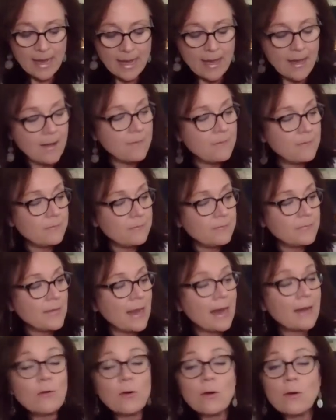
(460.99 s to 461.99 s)

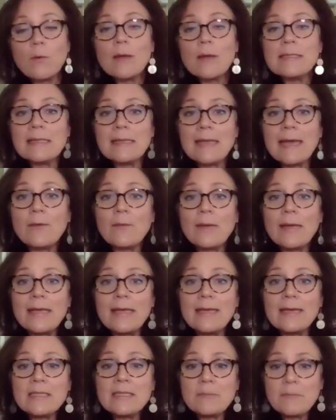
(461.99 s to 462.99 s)
Everyone wants a lightweight
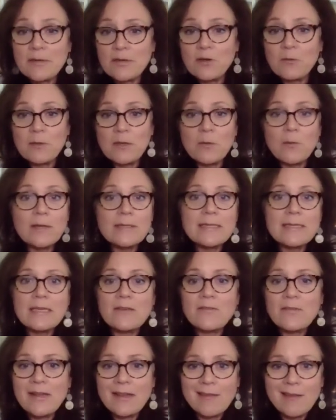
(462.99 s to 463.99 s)
kit, but nobody wants to
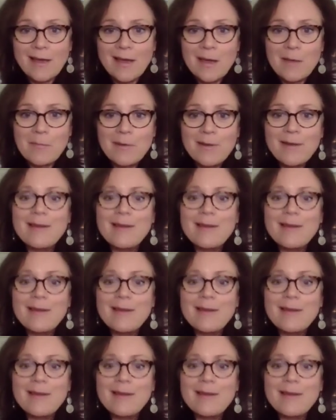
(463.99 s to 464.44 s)
give anything up.